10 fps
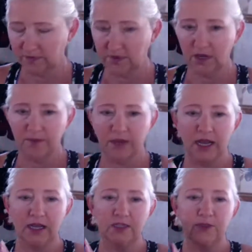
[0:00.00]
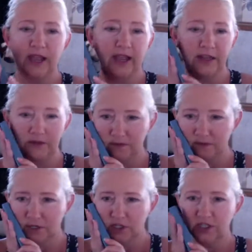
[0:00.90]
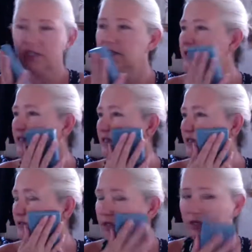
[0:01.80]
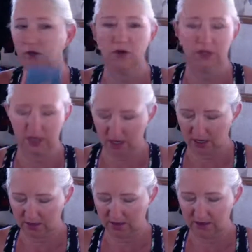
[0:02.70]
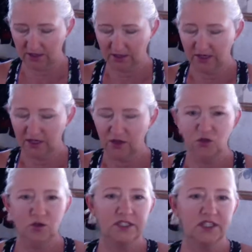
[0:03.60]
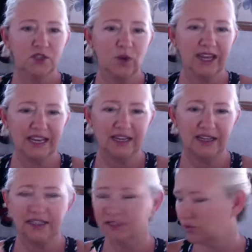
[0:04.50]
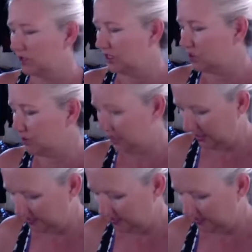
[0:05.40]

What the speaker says: got my ice pack just in case I get really, really hot. Ooh, it's sweating. It's really sweaty.